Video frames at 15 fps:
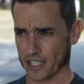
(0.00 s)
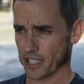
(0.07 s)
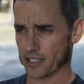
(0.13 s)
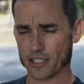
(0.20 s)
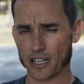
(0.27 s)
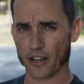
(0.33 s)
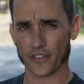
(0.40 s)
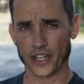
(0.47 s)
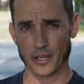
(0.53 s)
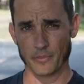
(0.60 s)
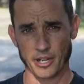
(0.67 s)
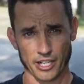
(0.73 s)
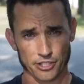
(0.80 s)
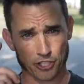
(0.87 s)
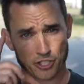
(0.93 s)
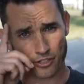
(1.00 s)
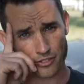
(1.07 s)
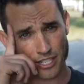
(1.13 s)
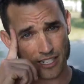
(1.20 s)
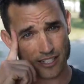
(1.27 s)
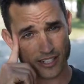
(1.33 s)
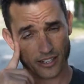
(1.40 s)
It's not very much. You don't
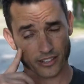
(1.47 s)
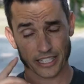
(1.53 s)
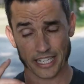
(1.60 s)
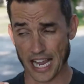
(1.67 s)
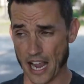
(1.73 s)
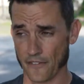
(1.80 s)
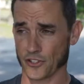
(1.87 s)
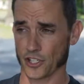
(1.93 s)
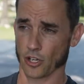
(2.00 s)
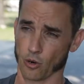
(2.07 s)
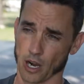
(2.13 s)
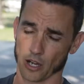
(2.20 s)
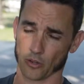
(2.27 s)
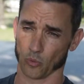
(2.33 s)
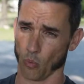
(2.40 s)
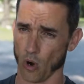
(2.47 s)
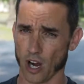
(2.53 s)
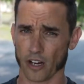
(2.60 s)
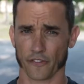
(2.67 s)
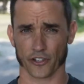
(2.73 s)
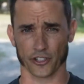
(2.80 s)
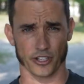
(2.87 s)
necessarily have to go out and
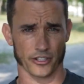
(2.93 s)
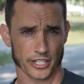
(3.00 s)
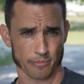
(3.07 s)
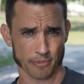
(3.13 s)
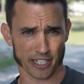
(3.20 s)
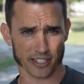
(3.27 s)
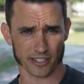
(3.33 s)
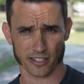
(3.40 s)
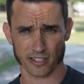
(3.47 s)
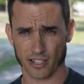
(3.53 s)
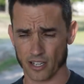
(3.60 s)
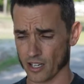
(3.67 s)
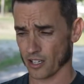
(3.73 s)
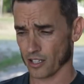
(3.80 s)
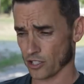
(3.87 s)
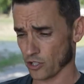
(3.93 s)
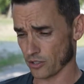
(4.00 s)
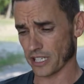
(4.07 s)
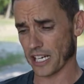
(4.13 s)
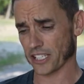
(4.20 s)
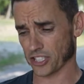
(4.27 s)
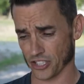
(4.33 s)
walk for 30 minutes. You
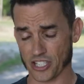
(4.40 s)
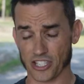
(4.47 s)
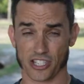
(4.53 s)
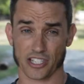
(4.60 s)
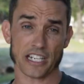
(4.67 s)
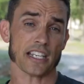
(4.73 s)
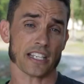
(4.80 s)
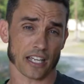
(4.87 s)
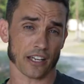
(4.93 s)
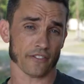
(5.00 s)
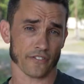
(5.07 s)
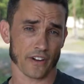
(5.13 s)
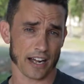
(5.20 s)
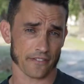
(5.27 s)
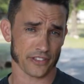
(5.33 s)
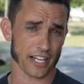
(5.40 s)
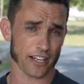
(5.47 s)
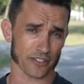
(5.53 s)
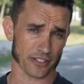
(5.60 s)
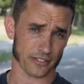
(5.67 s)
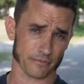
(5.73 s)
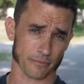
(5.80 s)
can actually sneak in
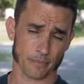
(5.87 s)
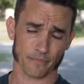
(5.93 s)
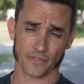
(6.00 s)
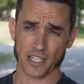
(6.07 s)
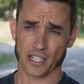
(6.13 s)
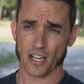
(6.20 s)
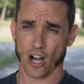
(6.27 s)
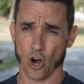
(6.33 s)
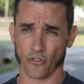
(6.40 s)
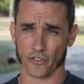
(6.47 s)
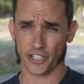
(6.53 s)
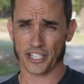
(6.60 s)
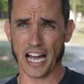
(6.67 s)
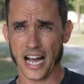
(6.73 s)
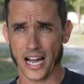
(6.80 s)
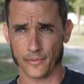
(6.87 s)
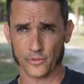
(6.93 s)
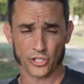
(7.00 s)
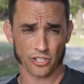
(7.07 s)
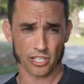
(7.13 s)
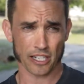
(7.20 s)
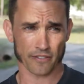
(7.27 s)
5,000. Over time,
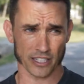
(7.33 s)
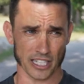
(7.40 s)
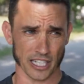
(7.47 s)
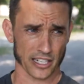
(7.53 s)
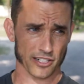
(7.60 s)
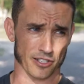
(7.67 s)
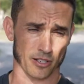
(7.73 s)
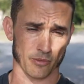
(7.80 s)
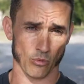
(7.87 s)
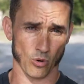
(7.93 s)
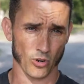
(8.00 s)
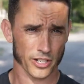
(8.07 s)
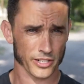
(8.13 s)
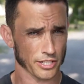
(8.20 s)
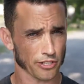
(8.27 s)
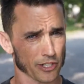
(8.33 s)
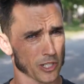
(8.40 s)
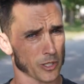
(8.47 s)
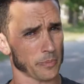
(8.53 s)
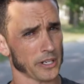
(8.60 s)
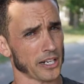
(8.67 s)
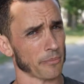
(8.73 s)
you can even get in some more and you can
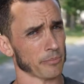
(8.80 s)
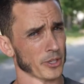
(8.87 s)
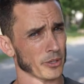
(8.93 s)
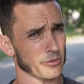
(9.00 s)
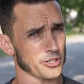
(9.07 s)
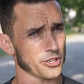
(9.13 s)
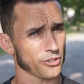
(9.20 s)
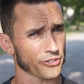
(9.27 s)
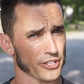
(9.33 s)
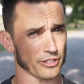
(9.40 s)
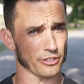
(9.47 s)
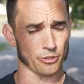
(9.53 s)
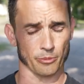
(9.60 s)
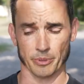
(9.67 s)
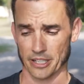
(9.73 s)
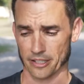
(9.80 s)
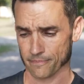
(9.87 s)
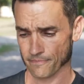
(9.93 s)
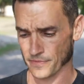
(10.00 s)
speed up your results a little bit.